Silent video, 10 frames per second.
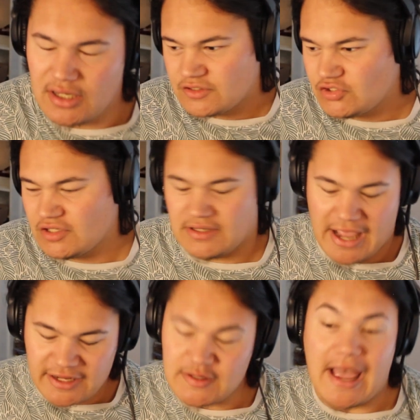It's just
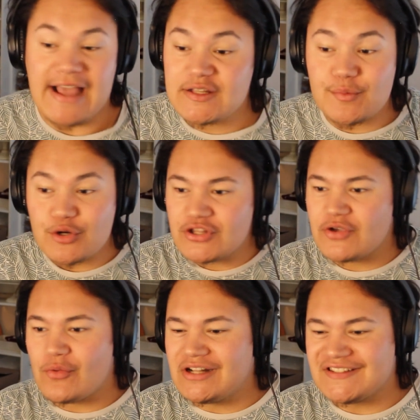expertly
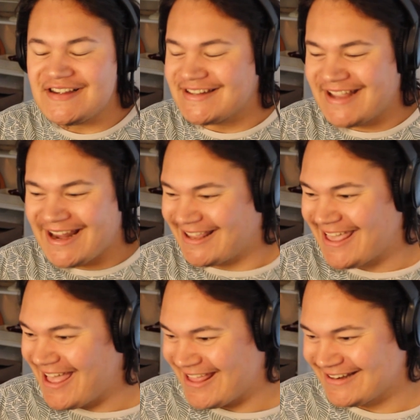well done yet
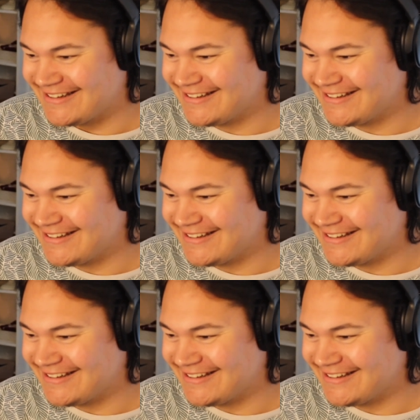again.